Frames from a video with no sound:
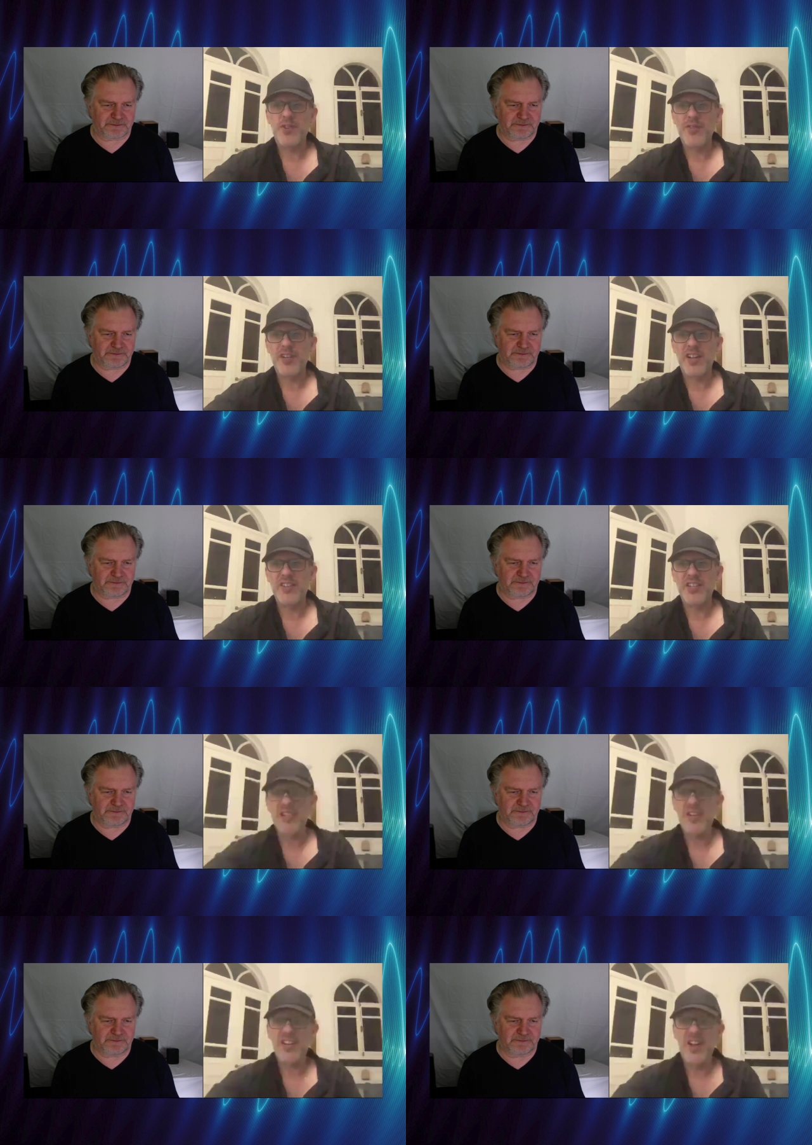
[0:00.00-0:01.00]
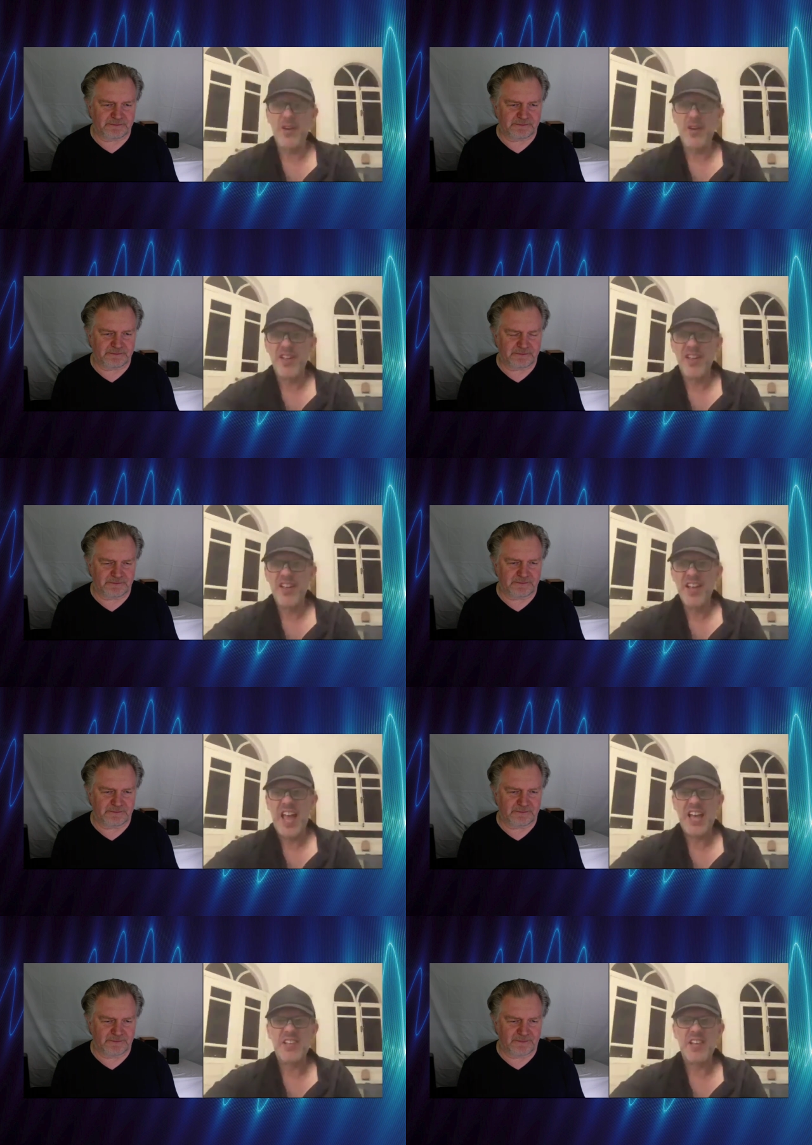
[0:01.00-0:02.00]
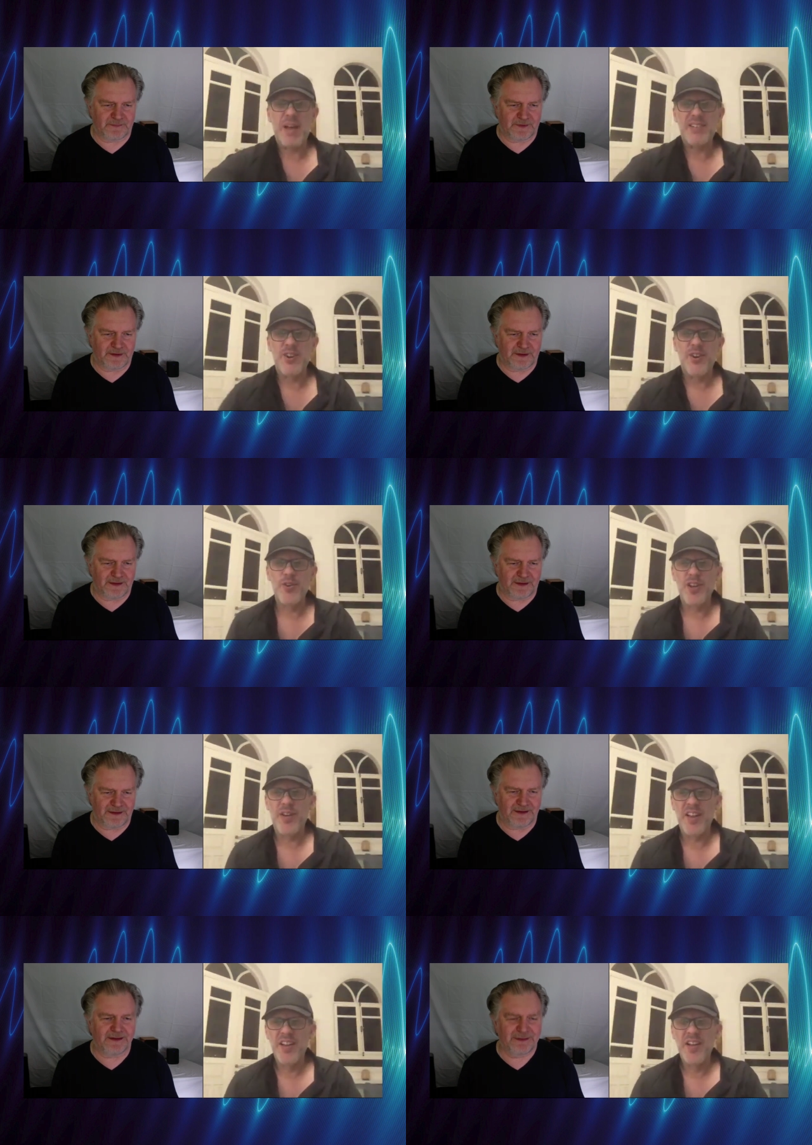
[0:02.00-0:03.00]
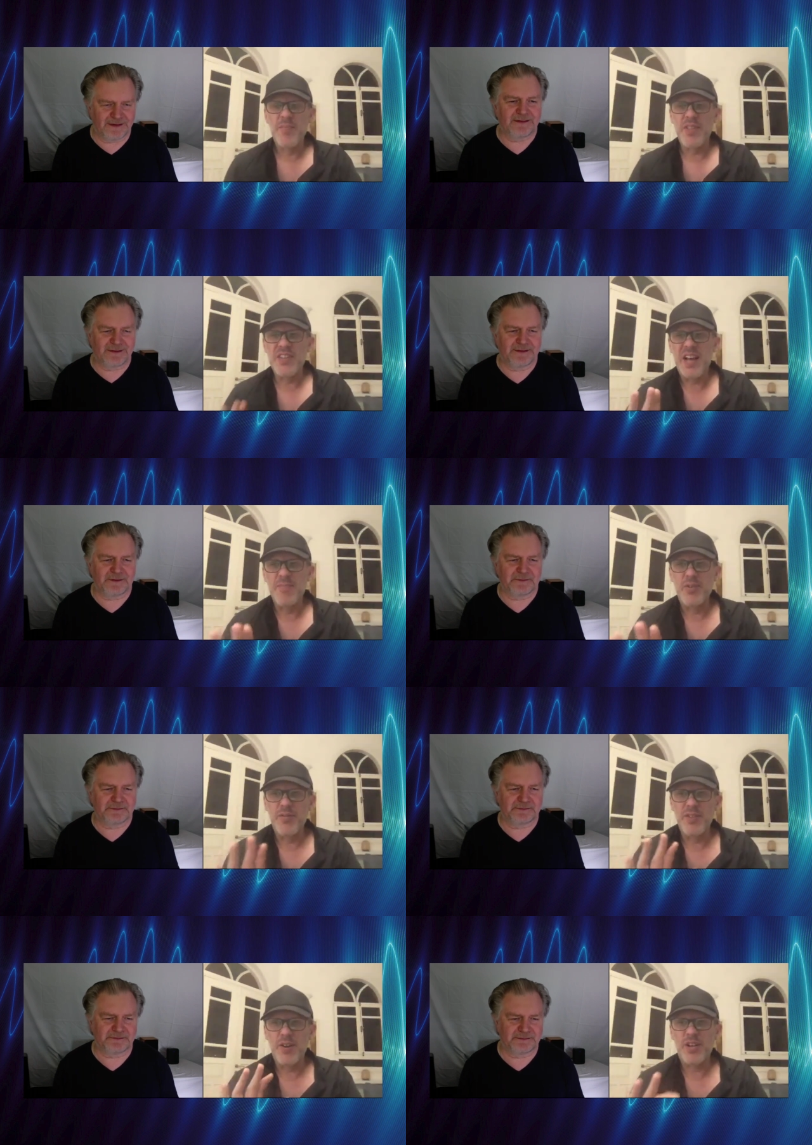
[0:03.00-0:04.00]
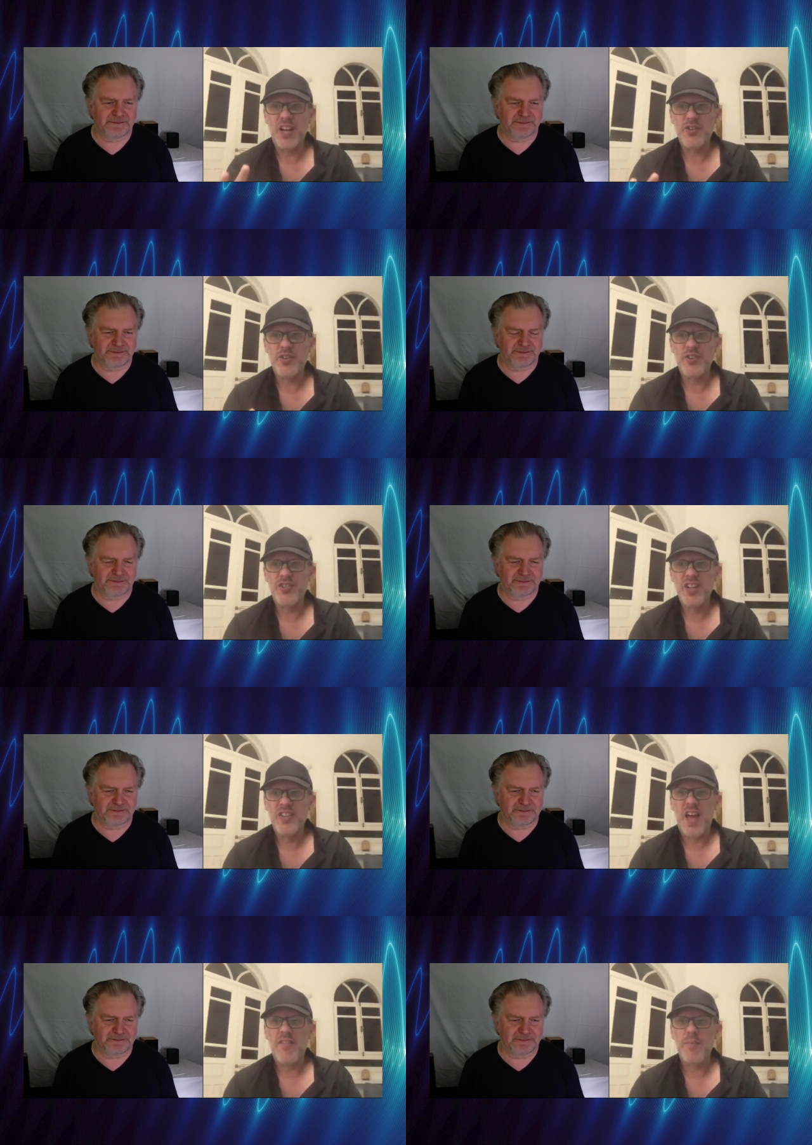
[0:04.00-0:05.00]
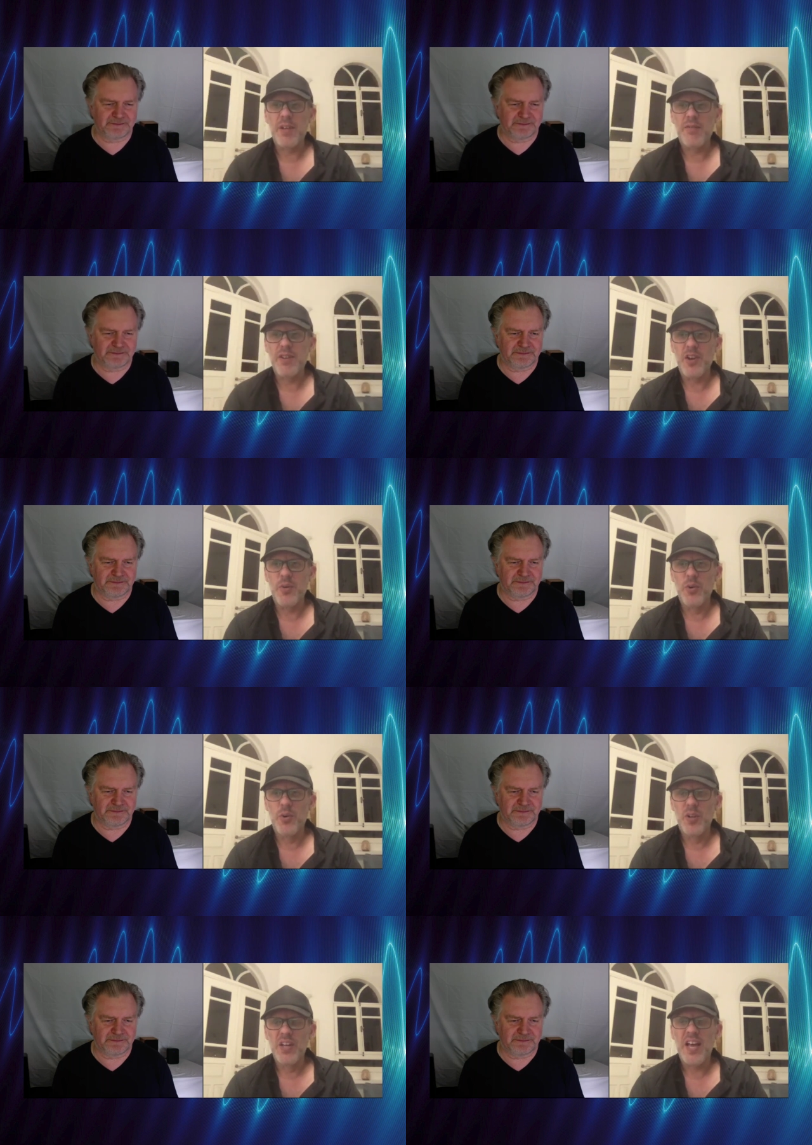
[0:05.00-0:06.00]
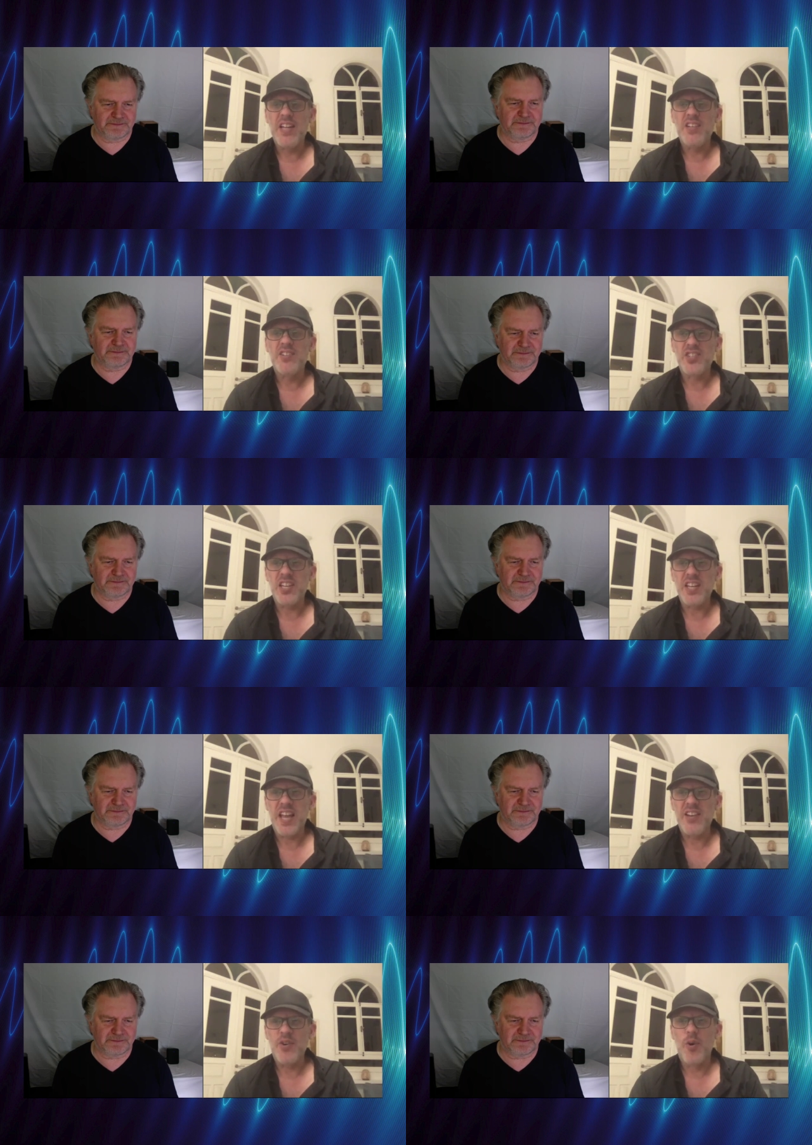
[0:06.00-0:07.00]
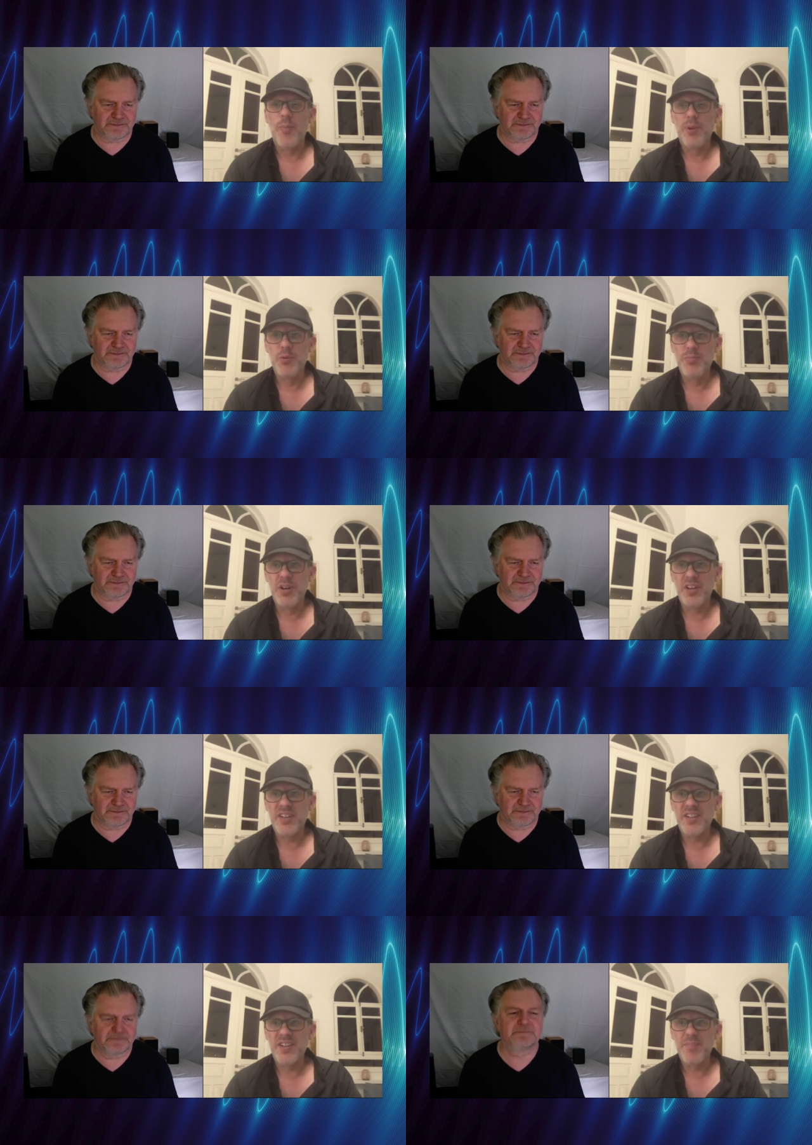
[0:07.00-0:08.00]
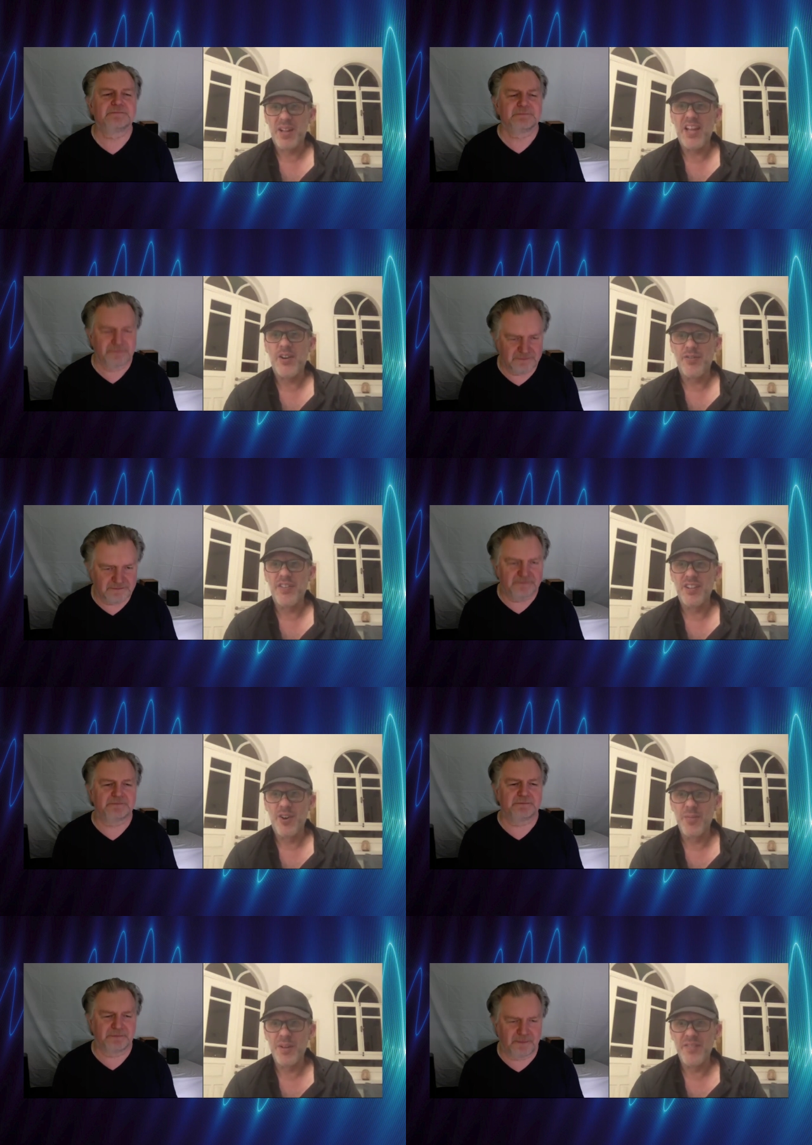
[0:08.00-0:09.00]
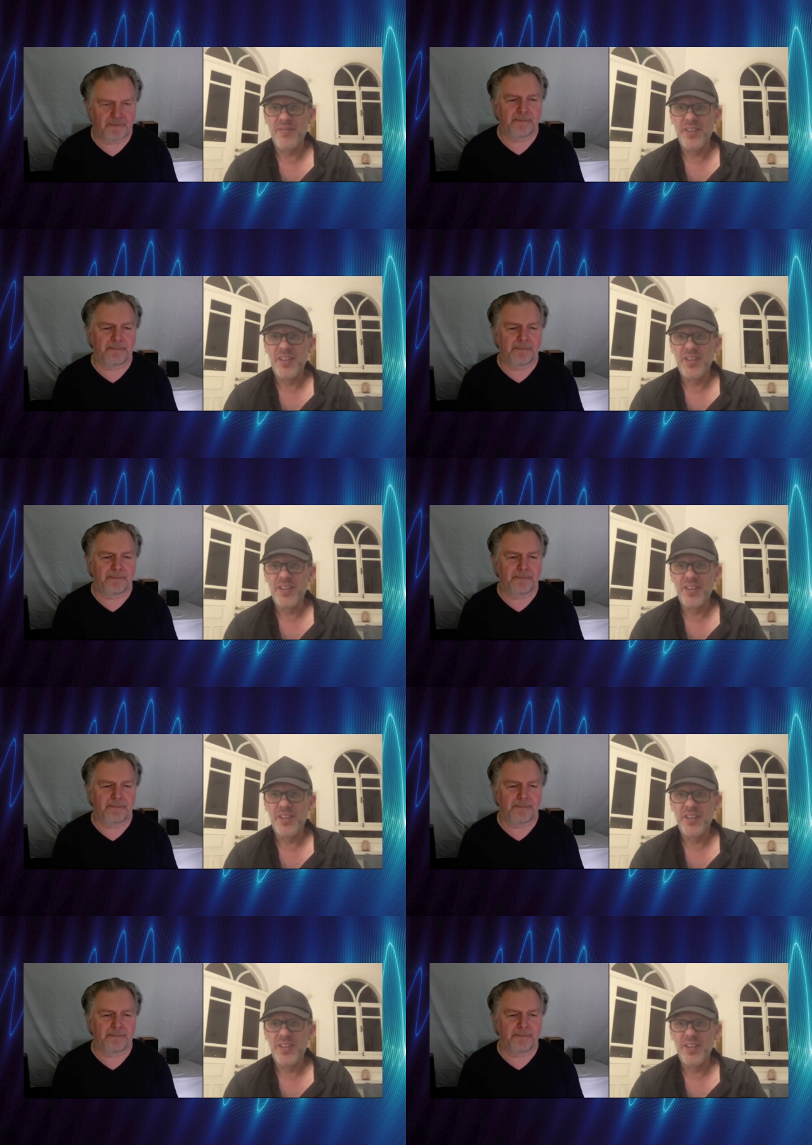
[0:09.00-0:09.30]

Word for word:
Speaker 1: Sorry for cutting you in. I know that it has an impact on our audio here, but the number of locations that have a big video wall and it's CNN or Bloomberg playing off in the lobby,